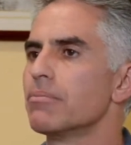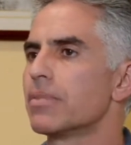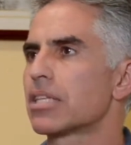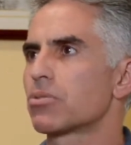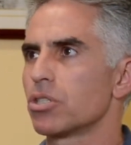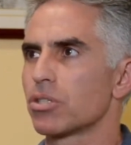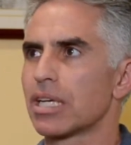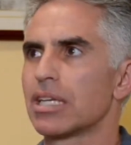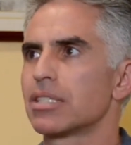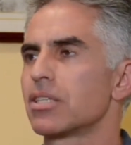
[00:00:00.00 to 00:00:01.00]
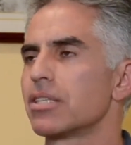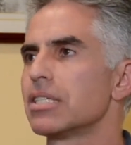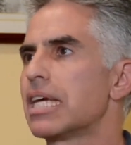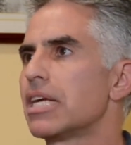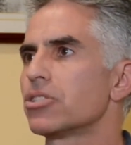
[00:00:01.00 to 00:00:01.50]
That's when you get into the
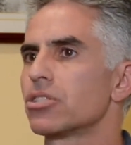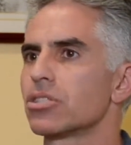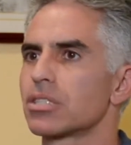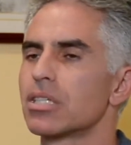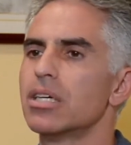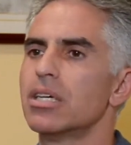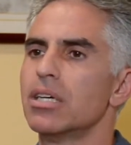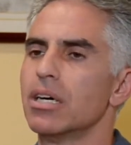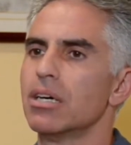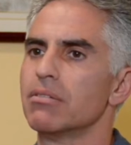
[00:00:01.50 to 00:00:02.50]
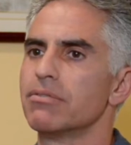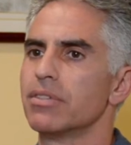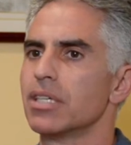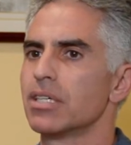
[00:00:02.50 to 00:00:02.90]
dangers of